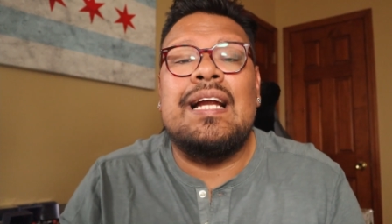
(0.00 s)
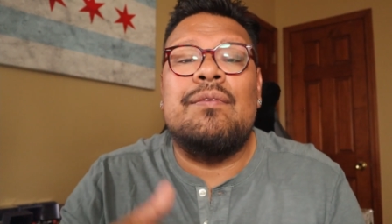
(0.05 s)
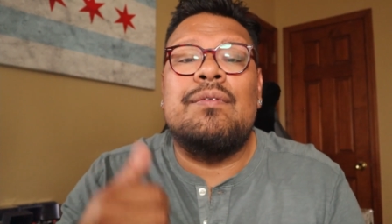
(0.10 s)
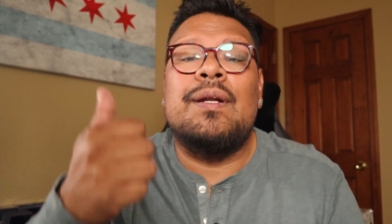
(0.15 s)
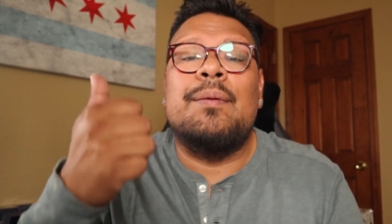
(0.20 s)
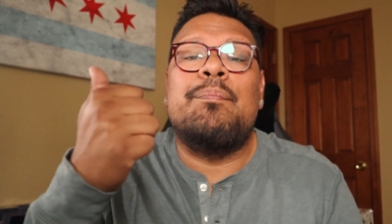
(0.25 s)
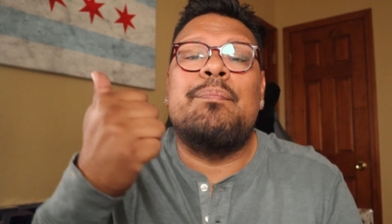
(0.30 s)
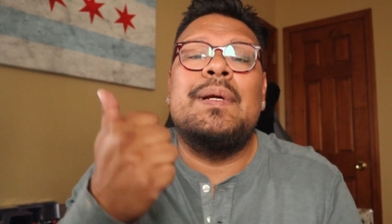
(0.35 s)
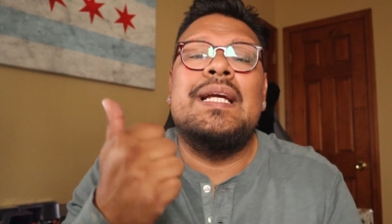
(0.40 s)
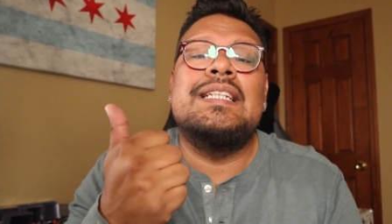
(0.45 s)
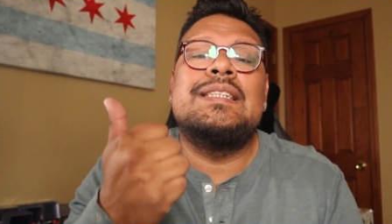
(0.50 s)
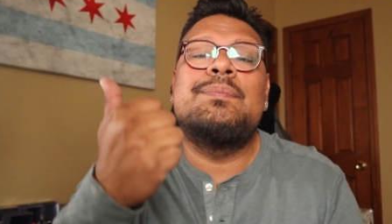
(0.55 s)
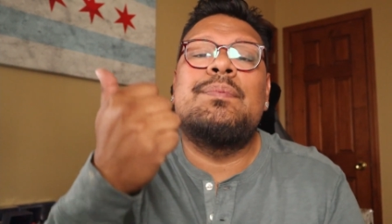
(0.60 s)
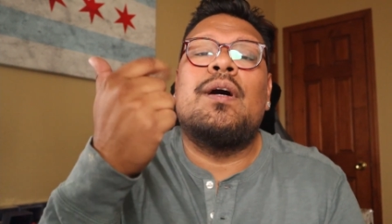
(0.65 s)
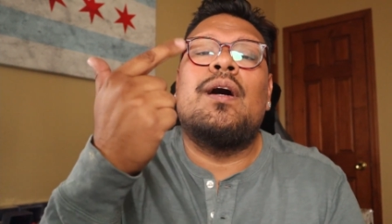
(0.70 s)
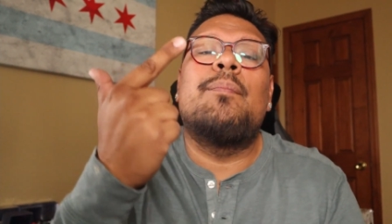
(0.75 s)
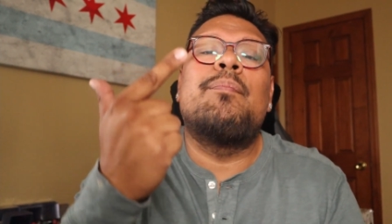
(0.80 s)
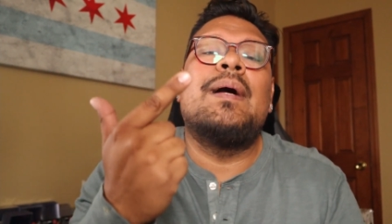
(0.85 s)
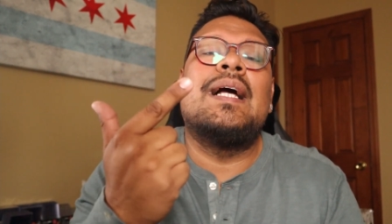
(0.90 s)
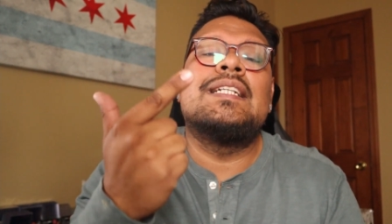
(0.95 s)
I rip
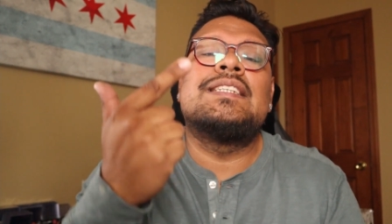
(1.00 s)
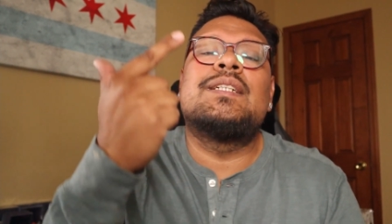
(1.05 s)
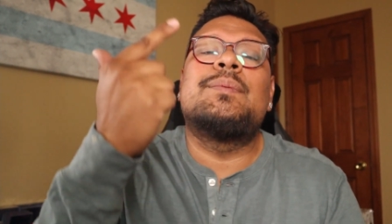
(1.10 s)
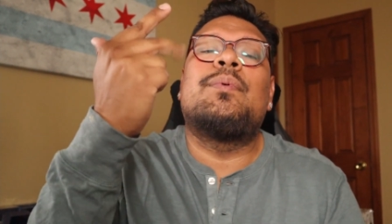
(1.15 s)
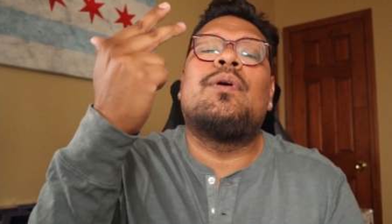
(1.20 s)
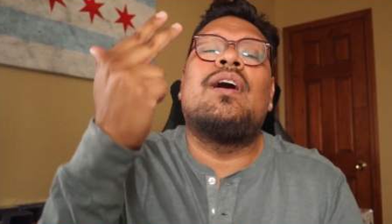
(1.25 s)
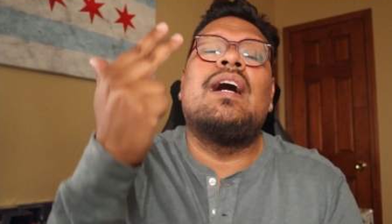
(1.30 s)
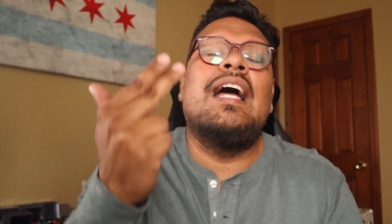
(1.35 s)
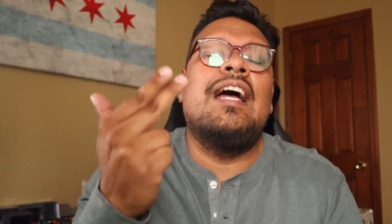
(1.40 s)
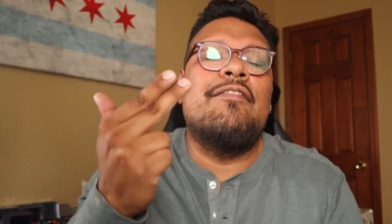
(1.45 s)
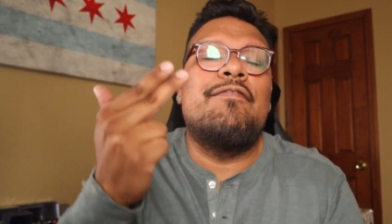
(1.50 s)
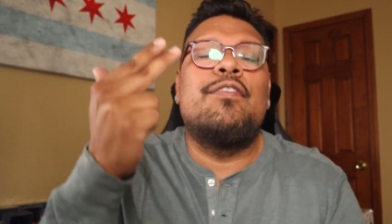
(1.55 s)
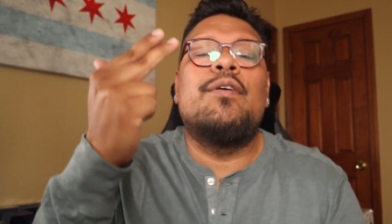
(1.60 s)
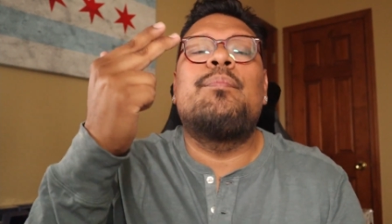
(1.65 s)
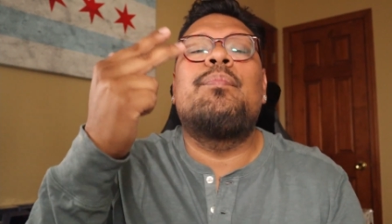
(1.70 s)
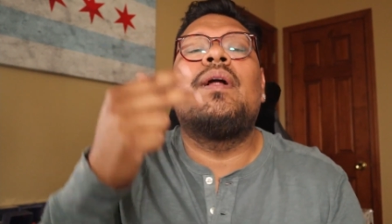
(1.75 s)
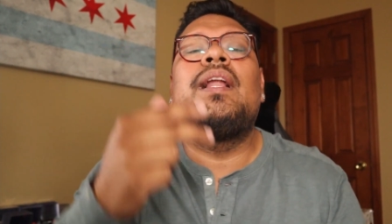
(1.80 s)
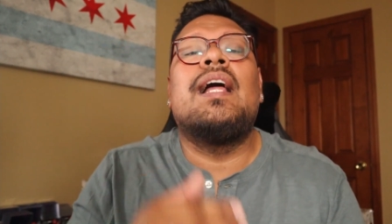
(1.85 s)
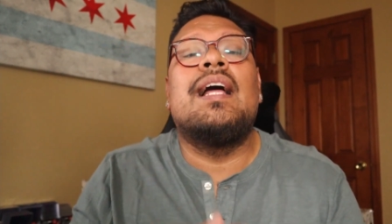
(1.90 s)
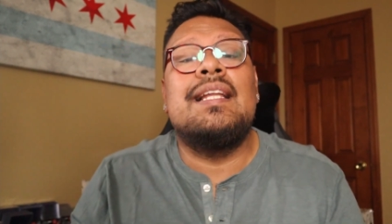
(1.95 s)
baseball, basketball, and
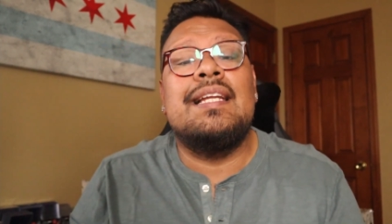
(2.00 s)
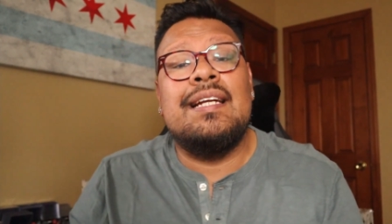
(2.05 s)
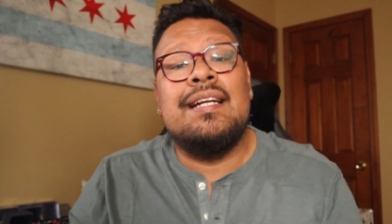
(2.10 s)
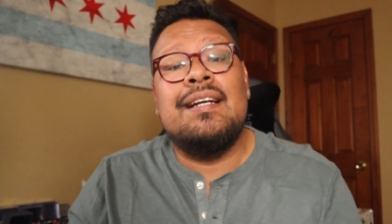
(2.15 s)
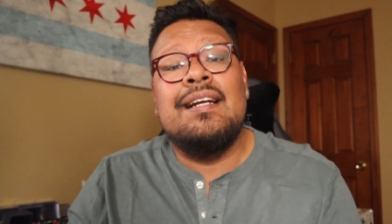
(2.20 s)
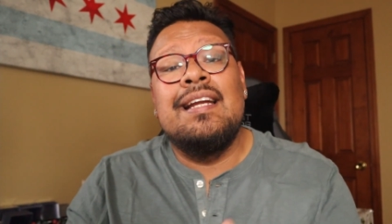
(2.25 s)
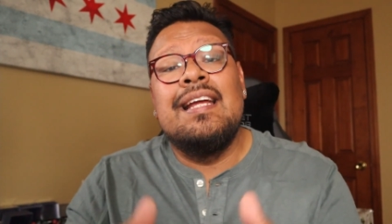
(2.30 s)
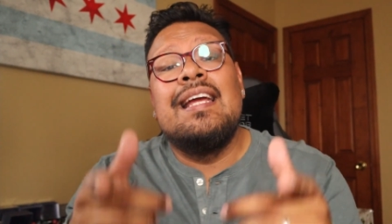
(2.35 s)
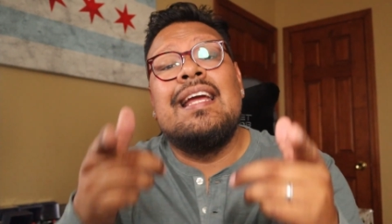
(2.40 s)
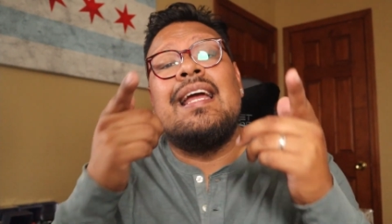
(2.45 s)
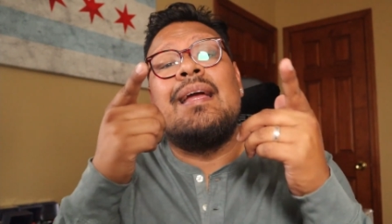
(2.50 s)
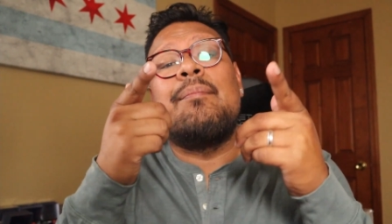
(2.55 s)
football on here,